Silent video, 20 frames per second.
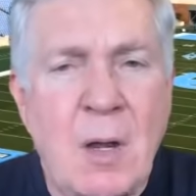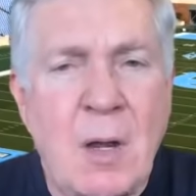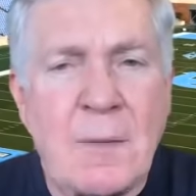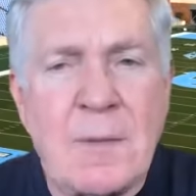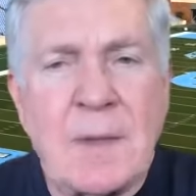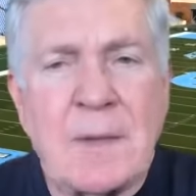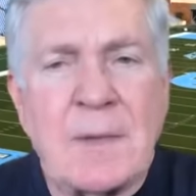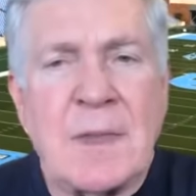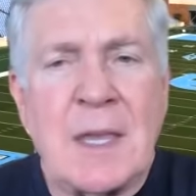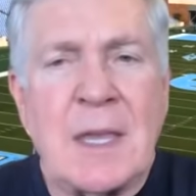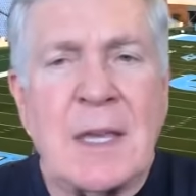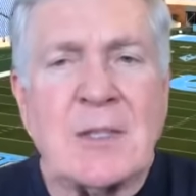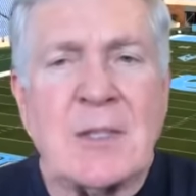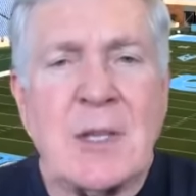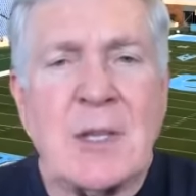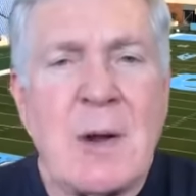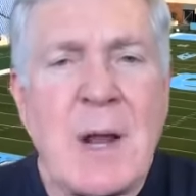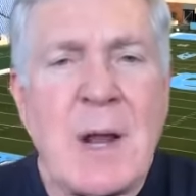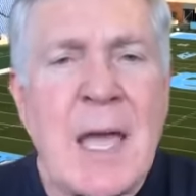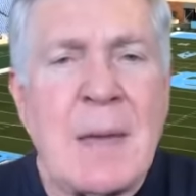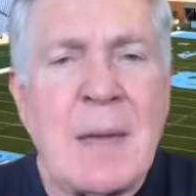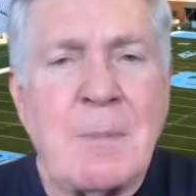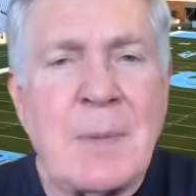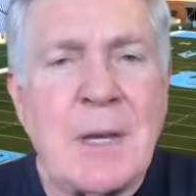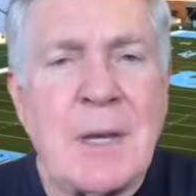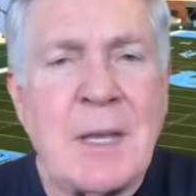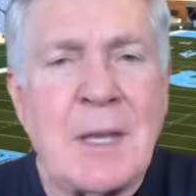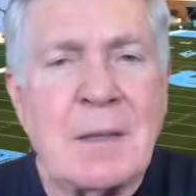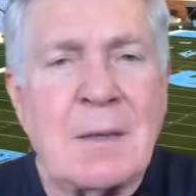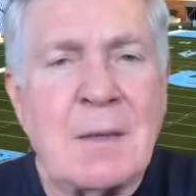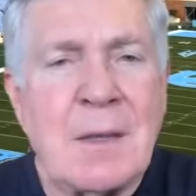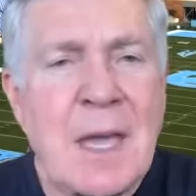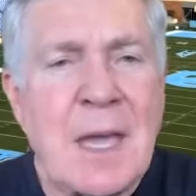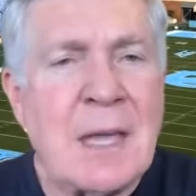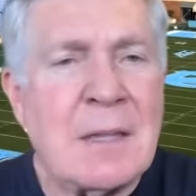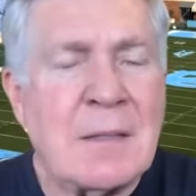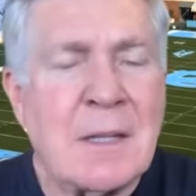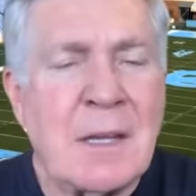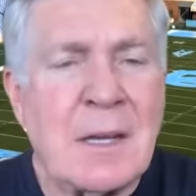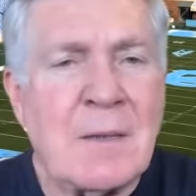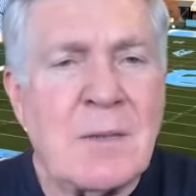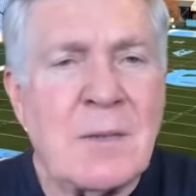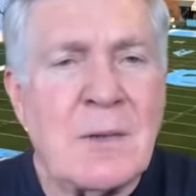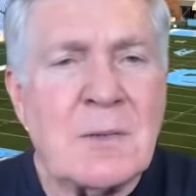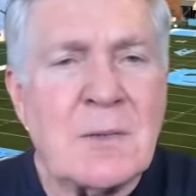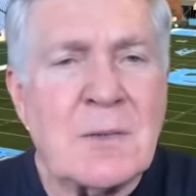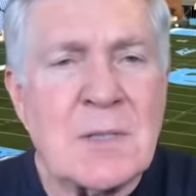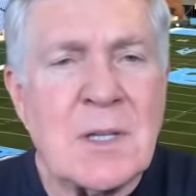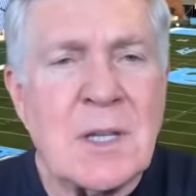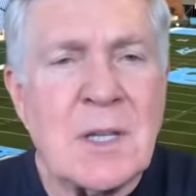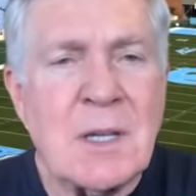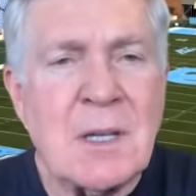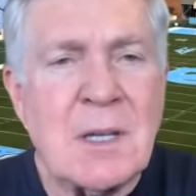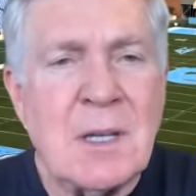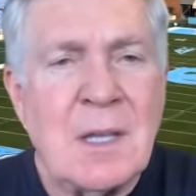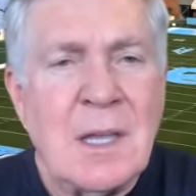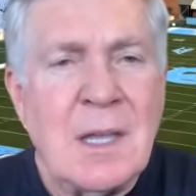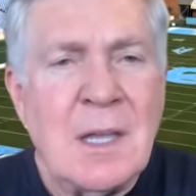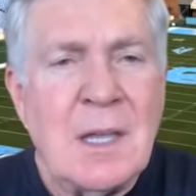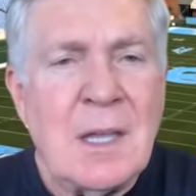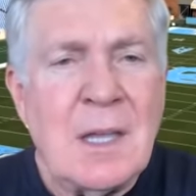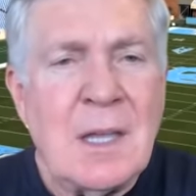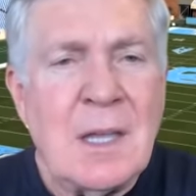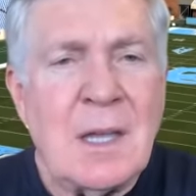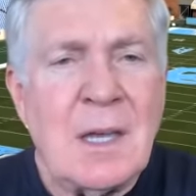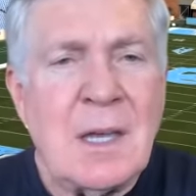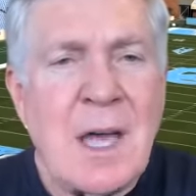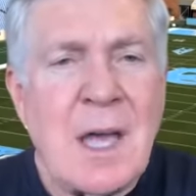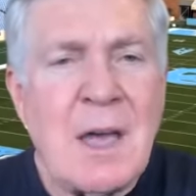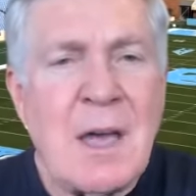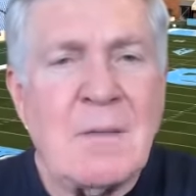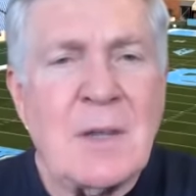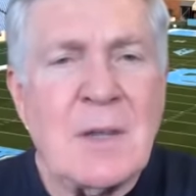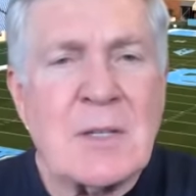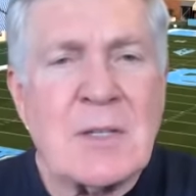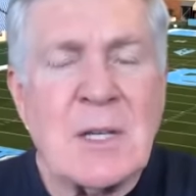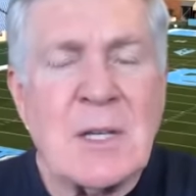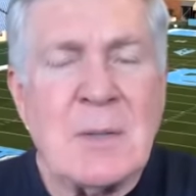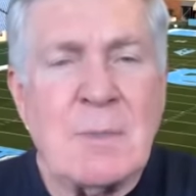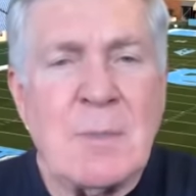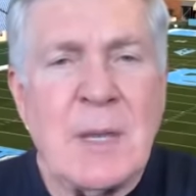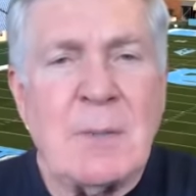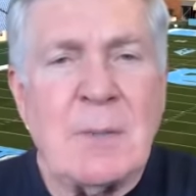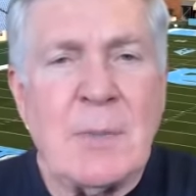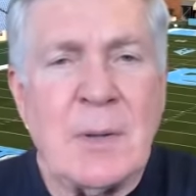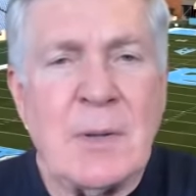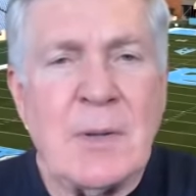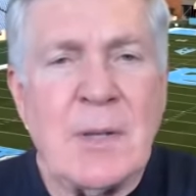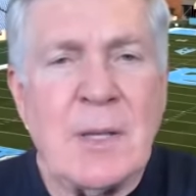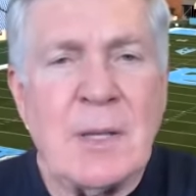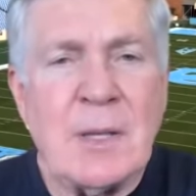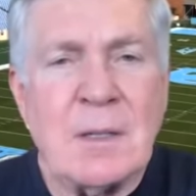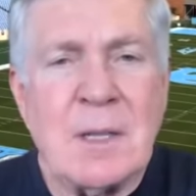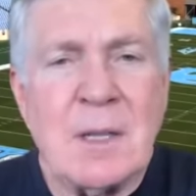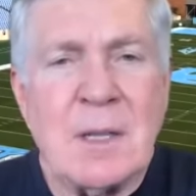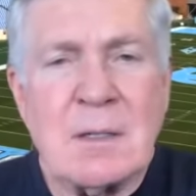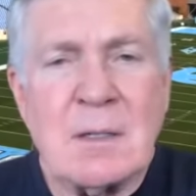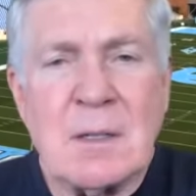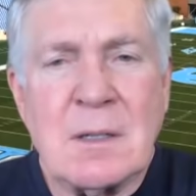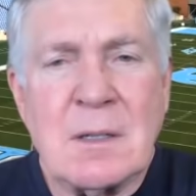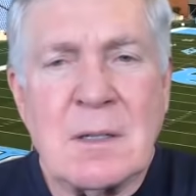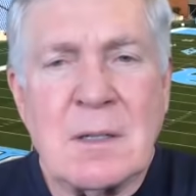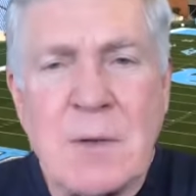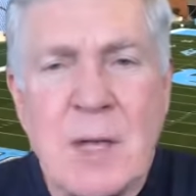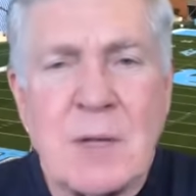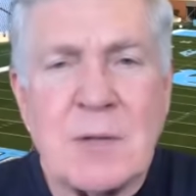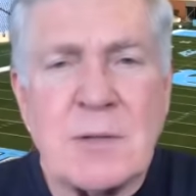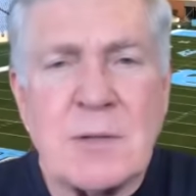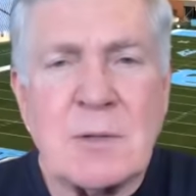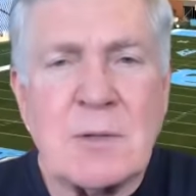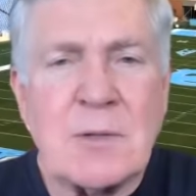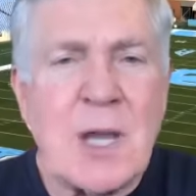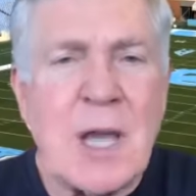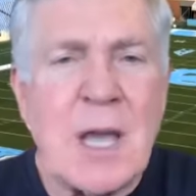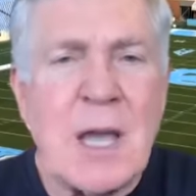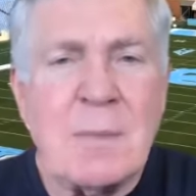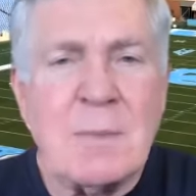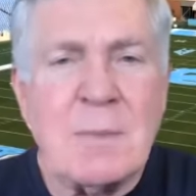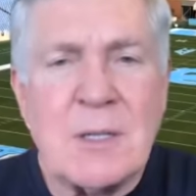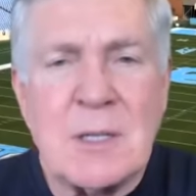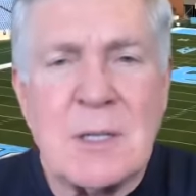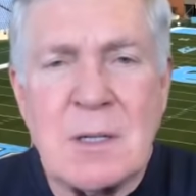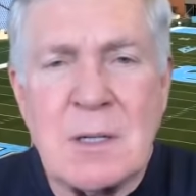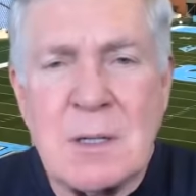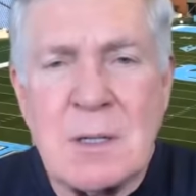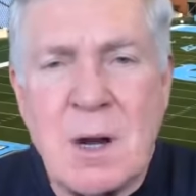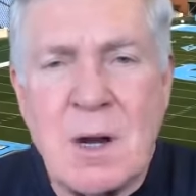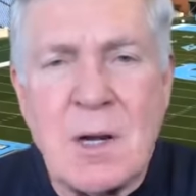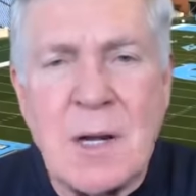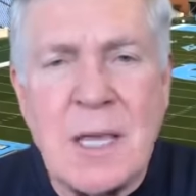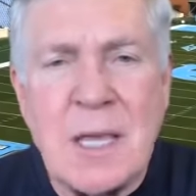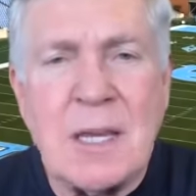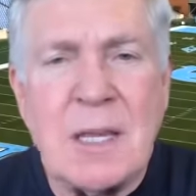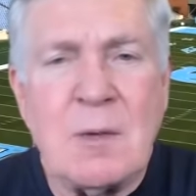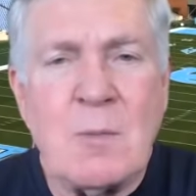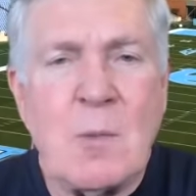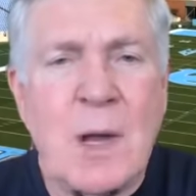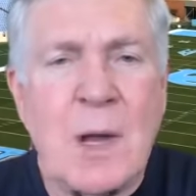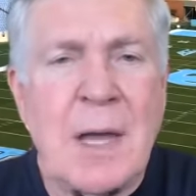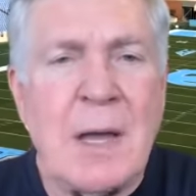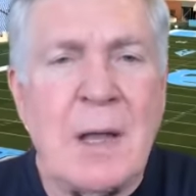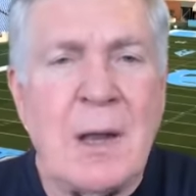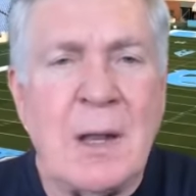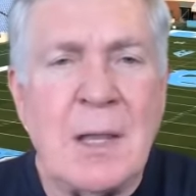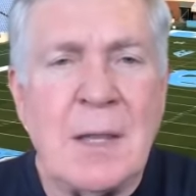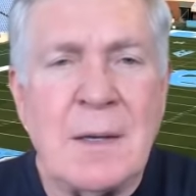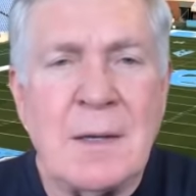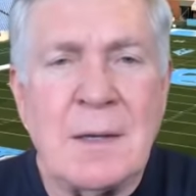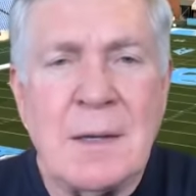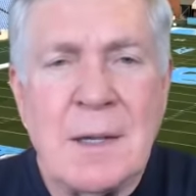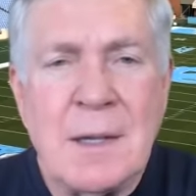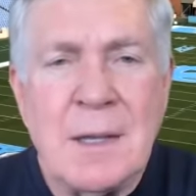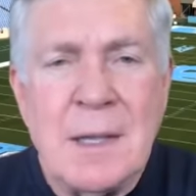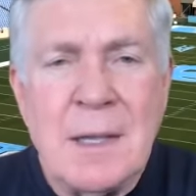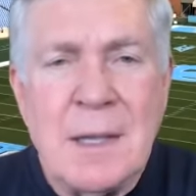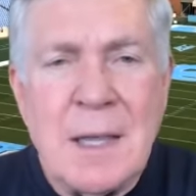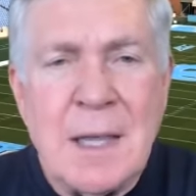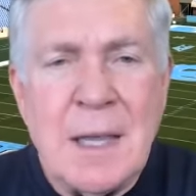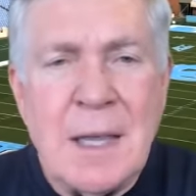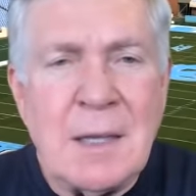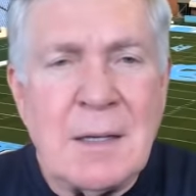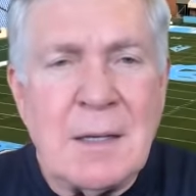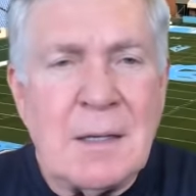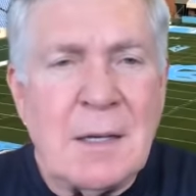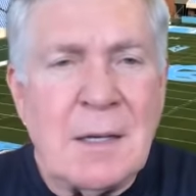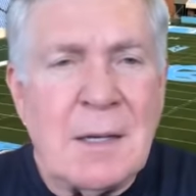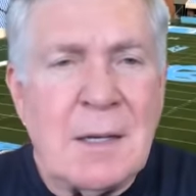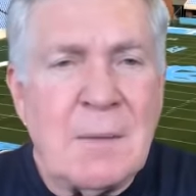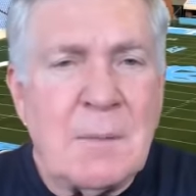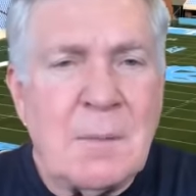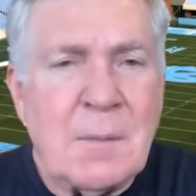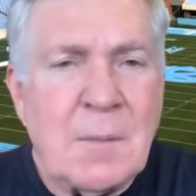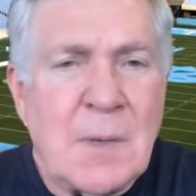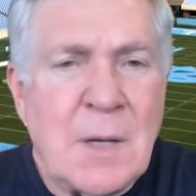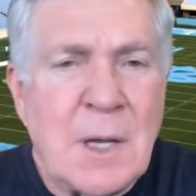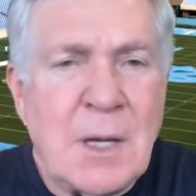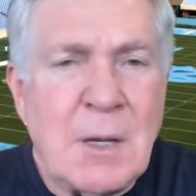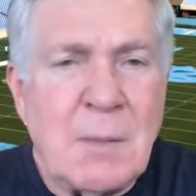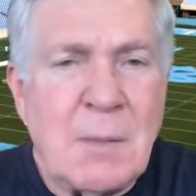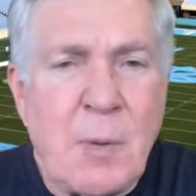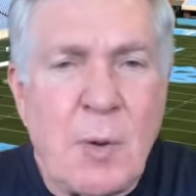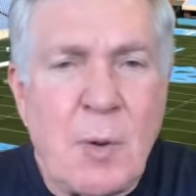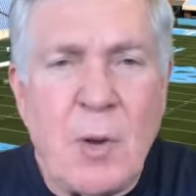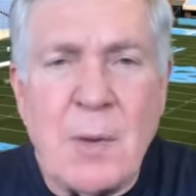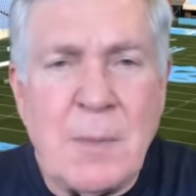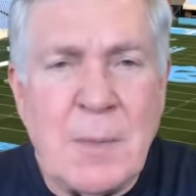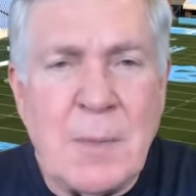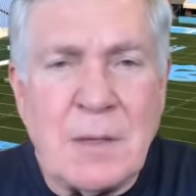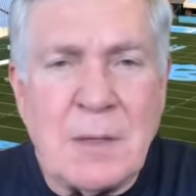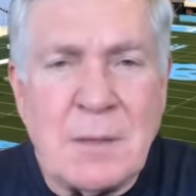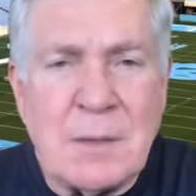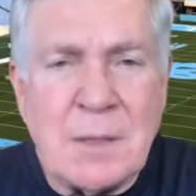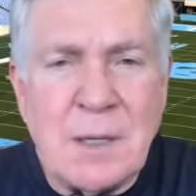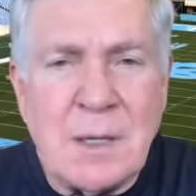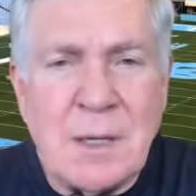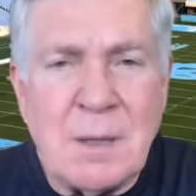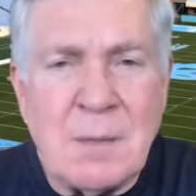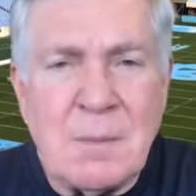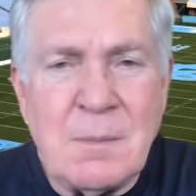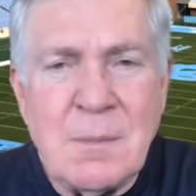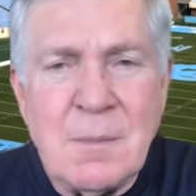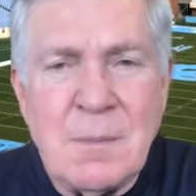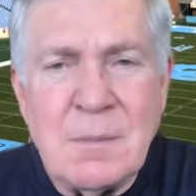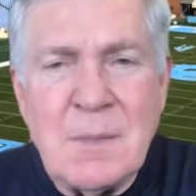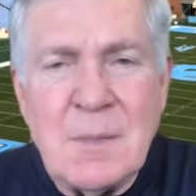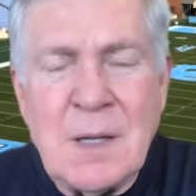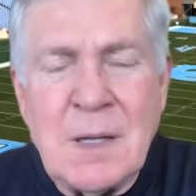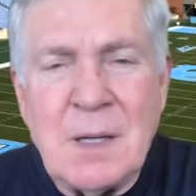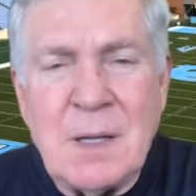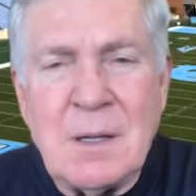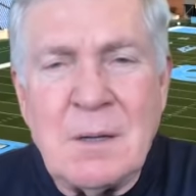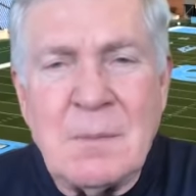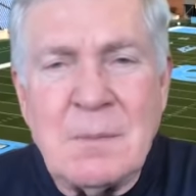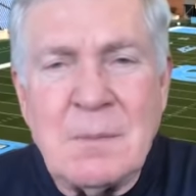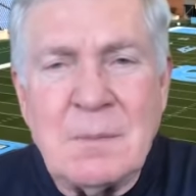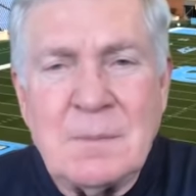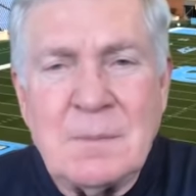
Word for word: of the things that are happening out there. There's uh, uh, obviously people that, that uh, have lost their jobs and aren't eating well and, and um, unemployment um,